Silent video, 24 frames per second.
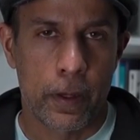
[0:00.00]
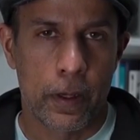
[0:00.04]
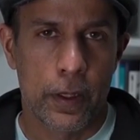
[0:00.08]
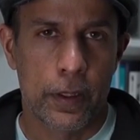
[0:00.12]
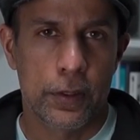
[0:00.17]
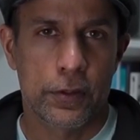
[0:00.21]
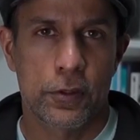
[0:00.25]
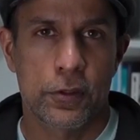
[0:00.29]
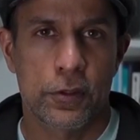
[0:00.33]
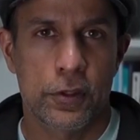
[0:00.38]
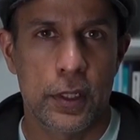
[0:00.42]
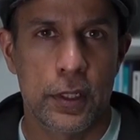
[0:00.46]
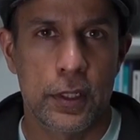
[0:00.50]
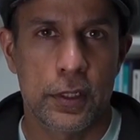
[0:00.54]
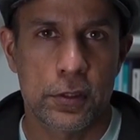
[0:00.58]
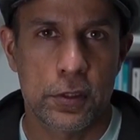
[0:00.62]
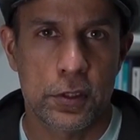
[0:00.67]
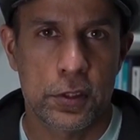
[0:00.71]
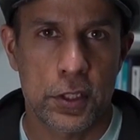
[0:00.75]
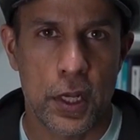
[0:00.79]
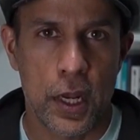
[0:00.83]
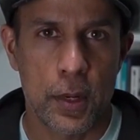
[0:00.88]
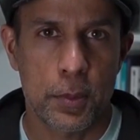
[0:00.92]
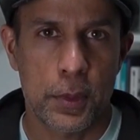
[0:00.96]
It's the
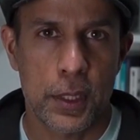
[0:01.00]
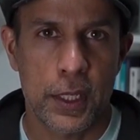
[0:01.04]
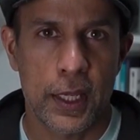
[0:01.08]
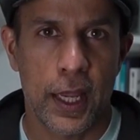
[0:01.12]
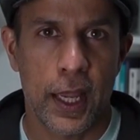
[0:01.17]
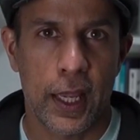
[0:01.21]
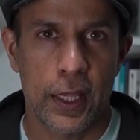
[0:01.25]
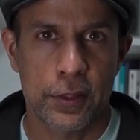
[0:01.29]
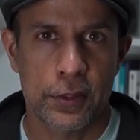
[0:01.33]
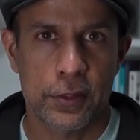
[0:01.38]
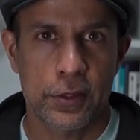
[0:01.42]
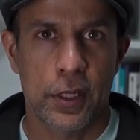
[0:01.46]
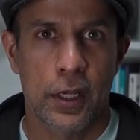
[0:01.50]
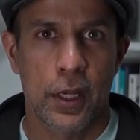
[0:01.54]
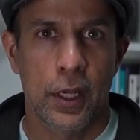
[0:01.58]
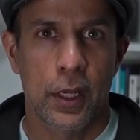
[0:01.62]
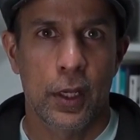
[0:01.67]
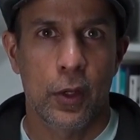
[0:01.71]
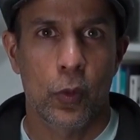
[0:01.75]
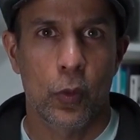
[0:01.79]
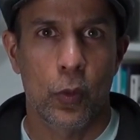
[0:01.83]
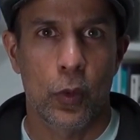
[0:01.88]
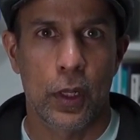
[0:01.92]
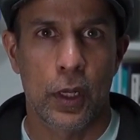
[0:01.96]
same thing as,
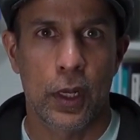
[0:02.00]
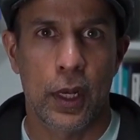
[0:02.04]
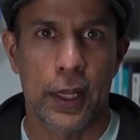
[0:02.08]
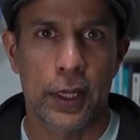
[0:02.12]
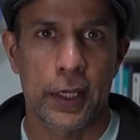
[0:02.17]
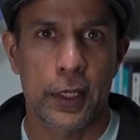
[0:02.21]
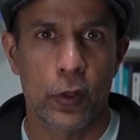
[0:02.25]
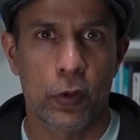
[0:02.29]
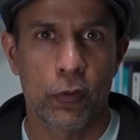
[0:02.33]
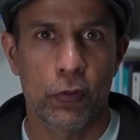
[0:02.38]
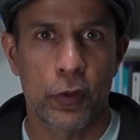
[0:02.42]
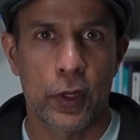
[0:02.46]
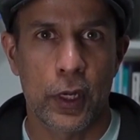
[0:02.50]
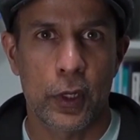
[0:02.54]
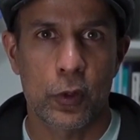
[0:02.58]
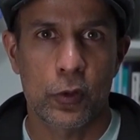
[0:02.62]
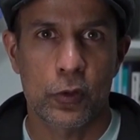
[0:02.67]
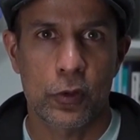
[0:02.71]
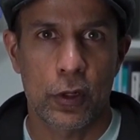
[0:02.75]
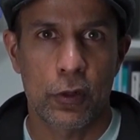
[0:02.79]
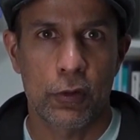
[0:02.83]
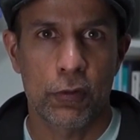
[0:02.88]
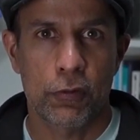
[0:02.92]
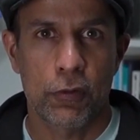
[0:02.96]
well, if you had to
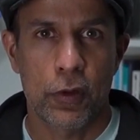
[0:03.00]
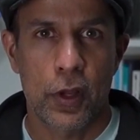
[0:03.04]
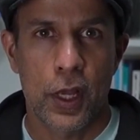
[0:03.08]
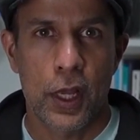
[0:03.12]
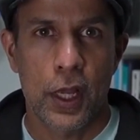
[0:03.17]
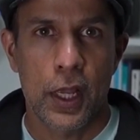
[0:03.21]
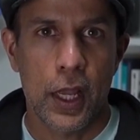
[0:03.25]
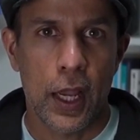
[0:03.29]
sort of